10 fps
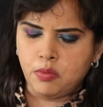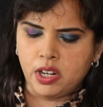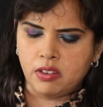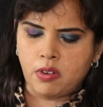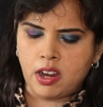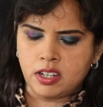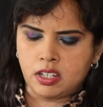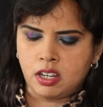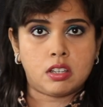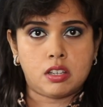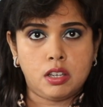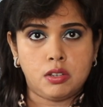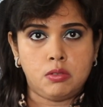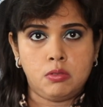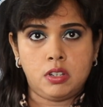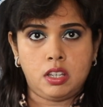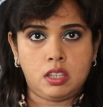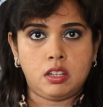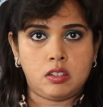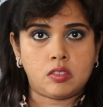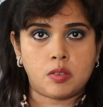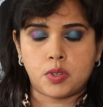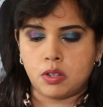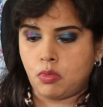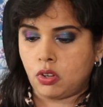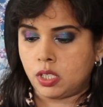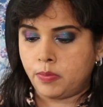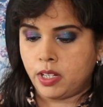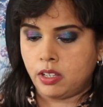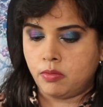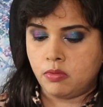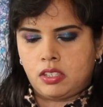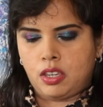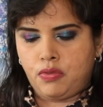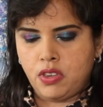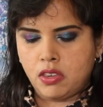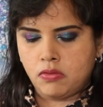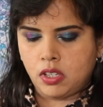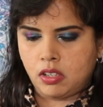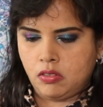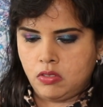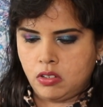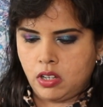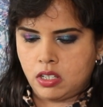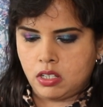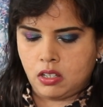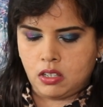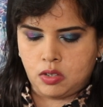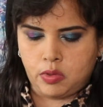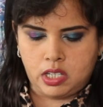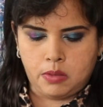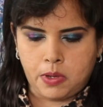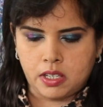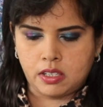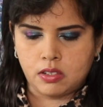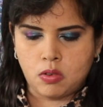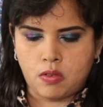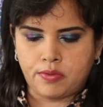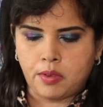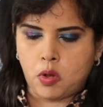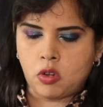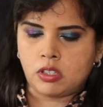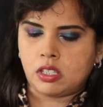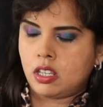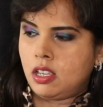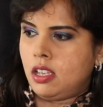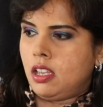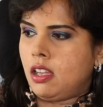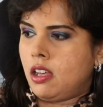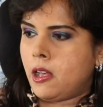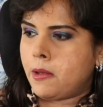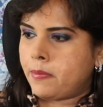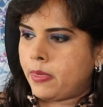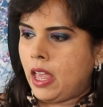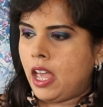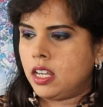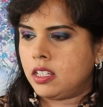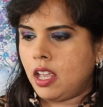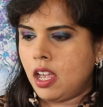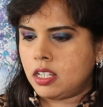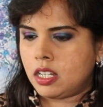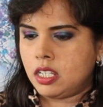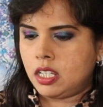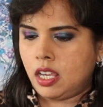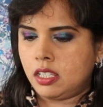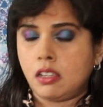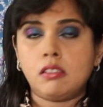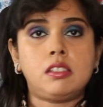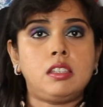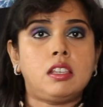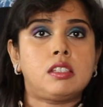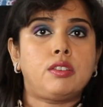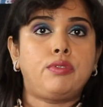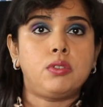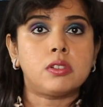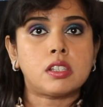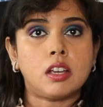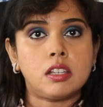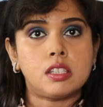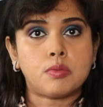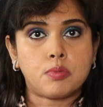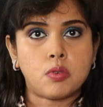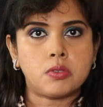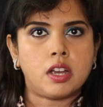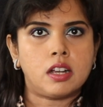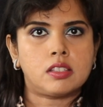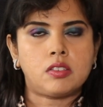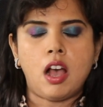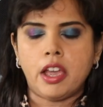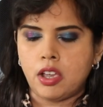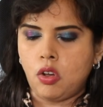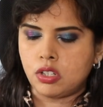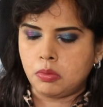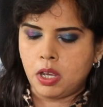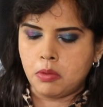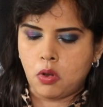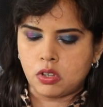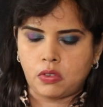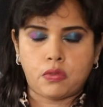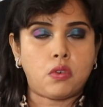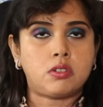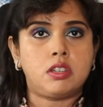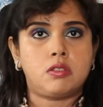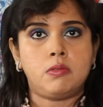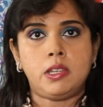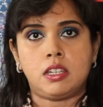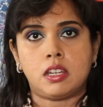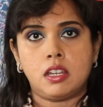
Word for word: I will write the code in the description box below. So if you use the code, you get another 20% off the box. Um, and that contains six full-sized products. I got my box for 40 quid.